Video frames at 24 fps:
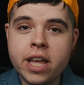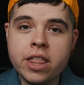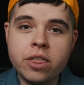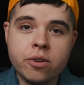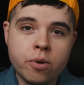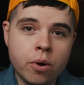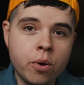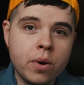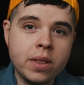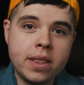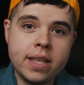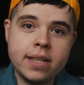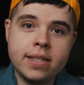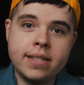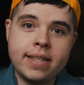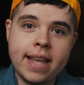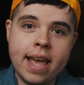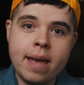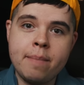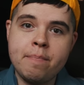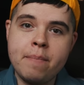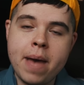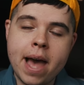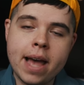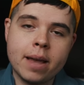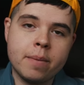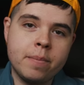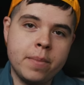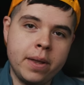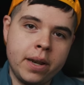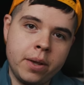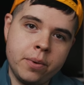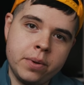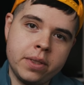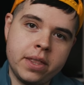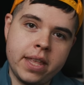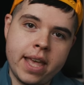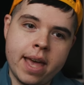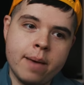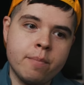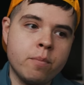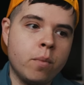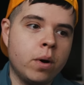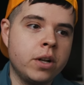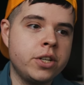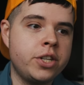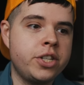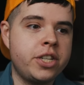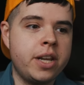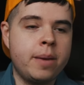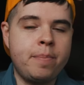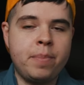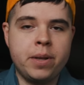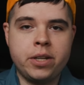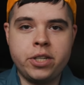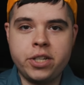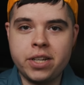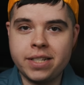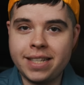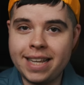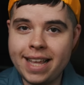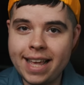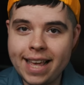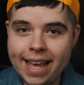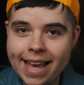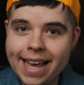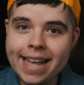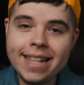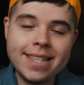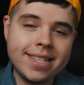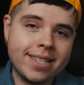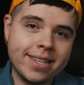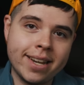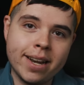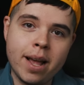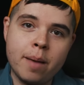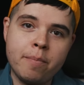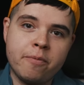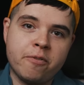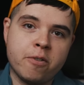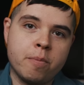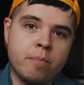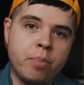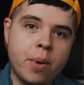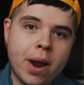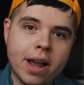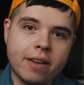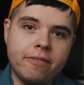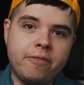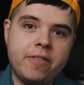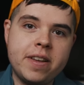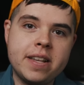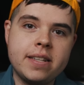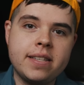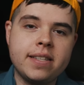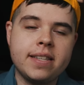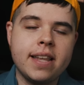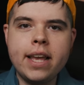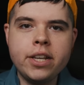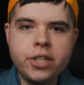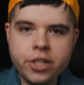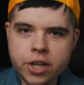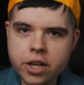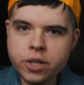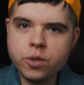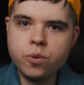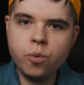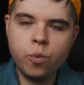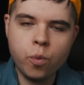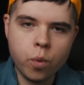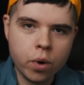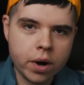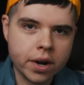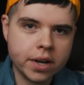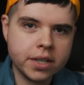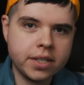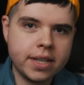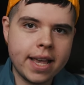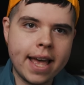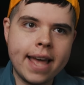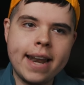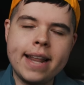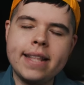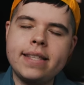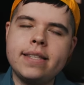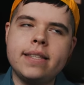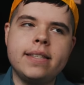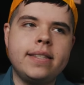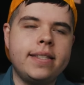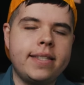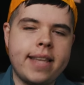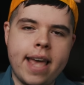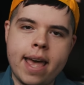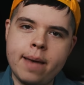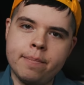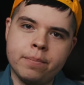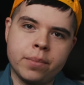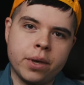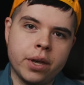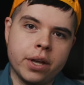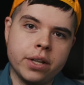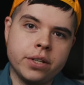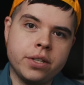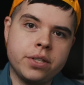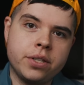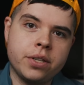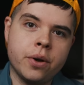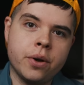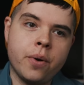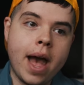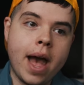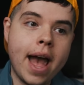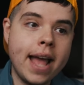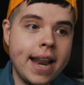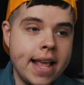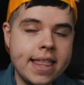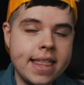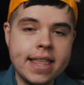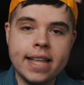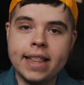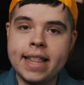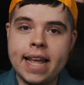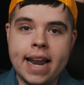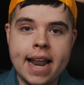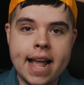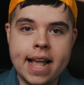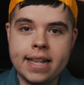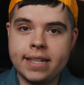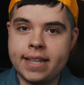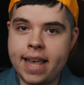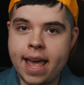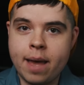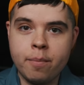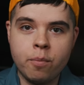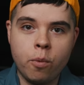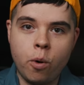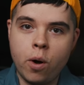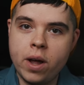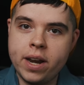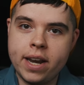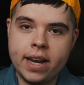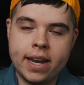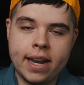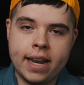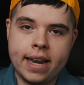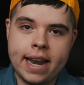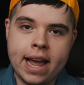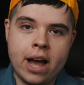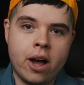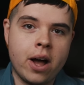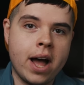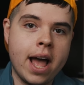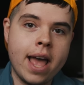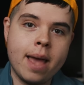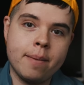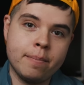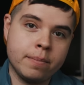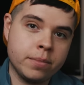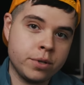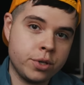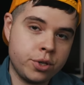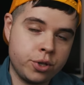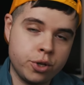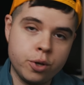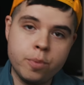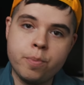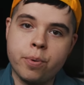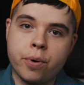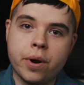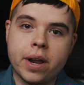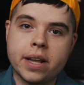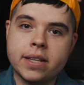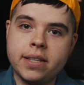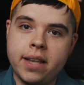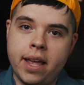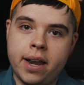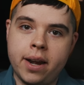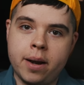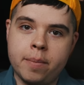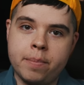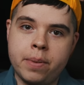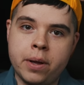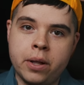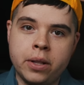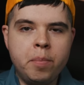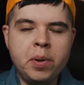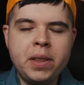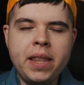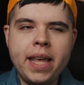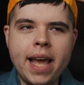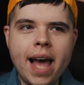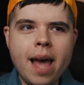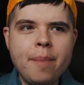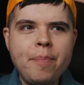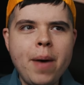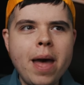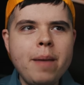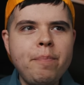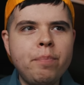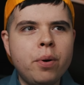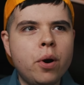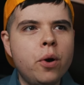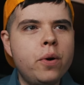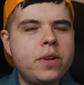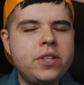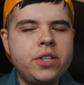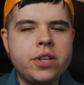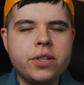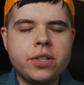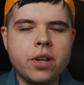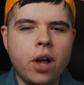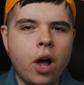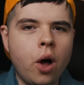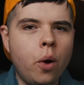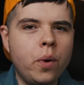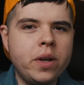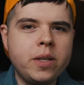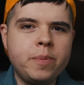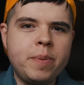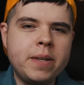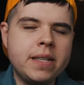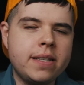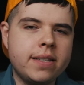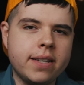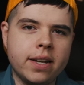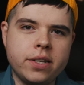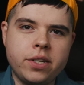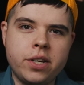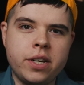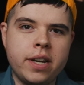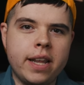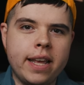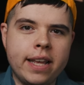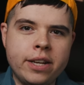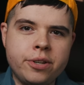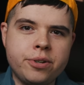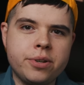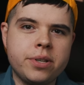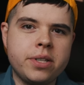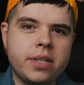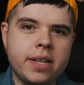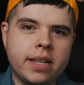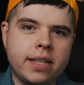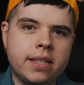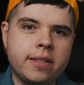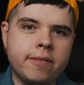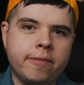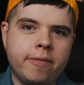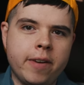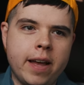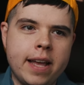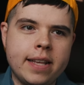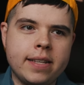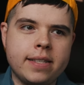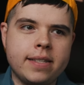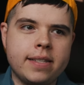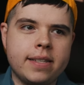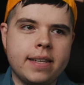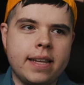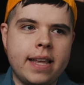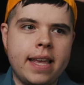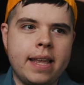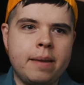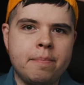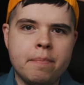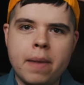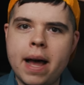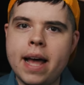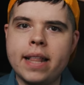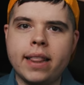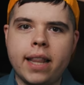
I throw at this damn Mac Mini with the M1 chip, it just eats it up for breakfast. It just works and it's damn good. So anything that has M1 in it now, I am super excited about. But the iPad Pro has just always been such an interesting device in my